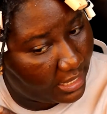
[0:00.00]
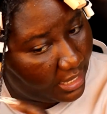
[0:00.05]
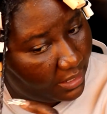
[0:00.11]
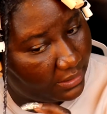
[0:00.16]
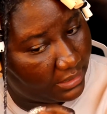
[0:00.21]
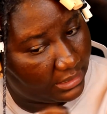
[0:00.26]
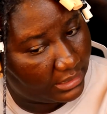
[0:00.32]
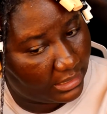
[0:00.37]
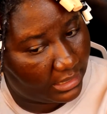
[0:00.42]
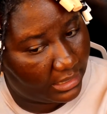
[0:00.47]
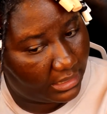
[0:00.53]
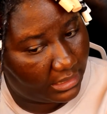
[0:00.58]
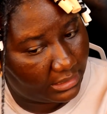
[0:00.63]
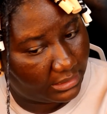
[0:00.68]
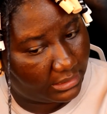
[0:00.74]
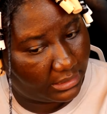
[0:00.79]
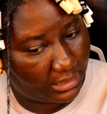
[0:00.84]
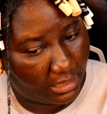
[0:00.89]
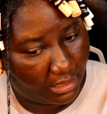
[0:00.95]
how it
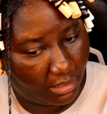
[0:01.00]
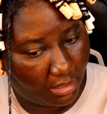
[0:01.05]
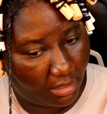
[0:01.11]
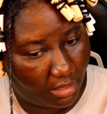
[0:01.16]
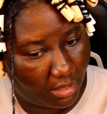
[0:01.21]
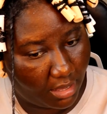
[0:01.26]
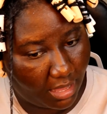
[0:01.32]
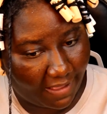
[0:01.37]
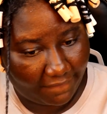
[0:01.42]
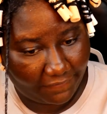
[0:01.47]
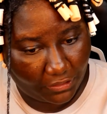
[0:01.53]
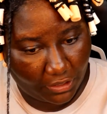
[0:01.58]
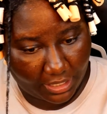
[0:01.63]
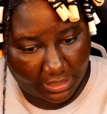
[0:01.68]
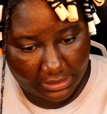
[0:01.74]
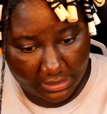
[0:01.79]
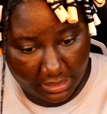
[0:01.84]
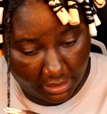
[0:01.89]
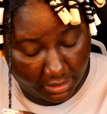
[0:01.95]
does after
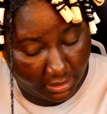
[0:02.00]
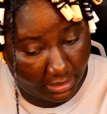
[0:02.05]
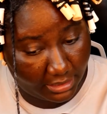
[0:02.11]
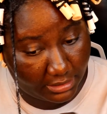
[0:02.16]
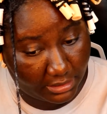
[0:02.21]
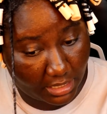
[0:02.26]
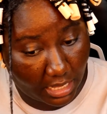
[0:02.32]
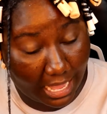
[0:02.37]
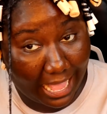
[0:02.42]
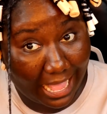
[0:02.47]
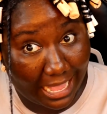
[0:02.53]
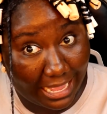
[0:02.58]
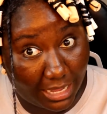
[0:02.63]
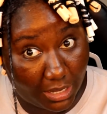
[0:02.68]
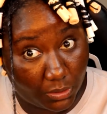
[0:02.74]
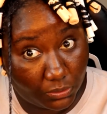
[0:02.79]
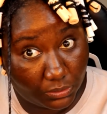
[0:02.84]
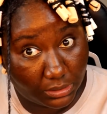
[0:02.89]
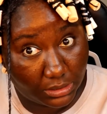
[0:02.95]
I take these
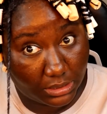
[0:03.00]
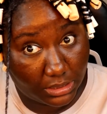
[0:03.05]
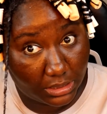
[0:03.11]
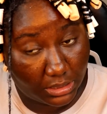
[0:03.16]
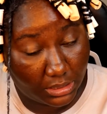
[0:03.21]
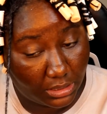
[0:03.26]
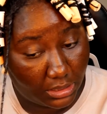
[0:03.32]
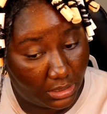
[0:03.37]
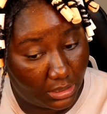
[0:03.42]
out.